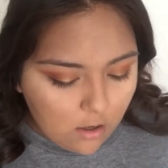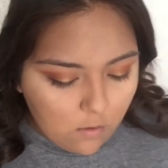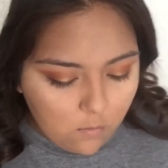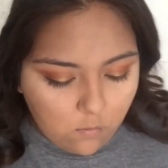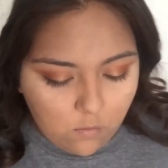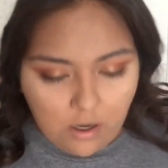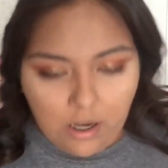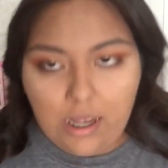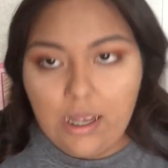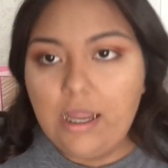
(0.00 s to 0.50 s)

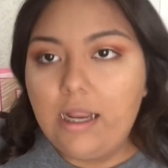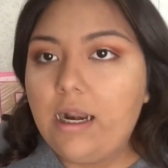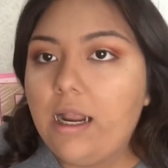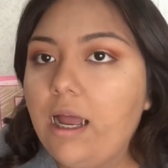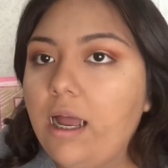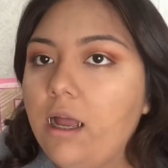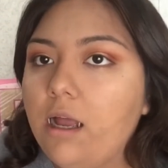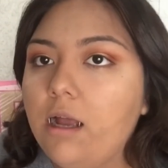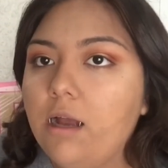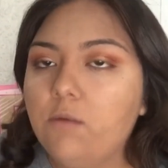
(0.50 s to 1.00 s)
what
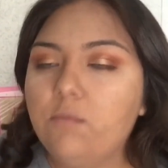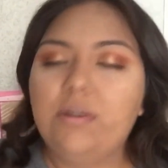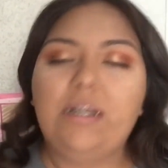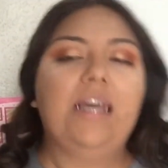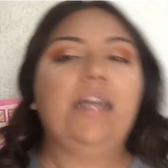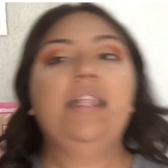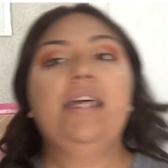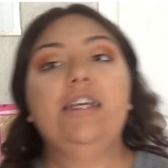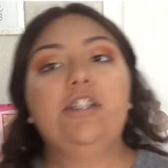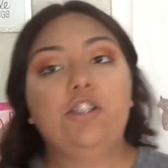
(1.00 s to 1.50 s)

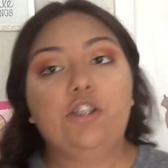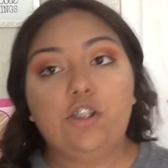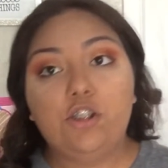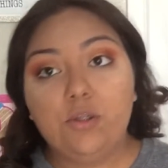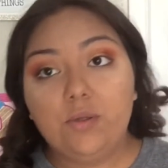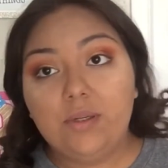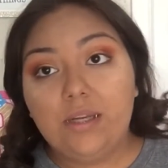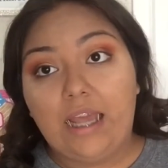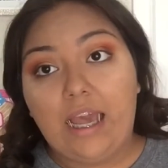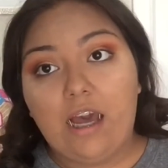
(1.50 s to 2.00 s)
I like to
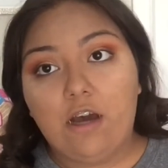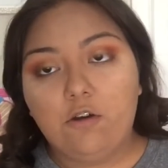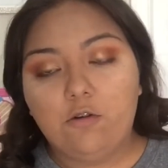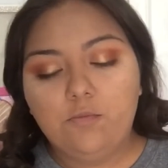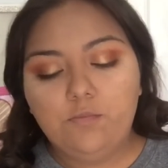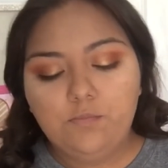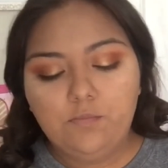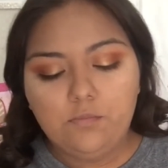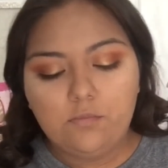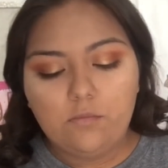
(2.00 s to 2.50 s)
do now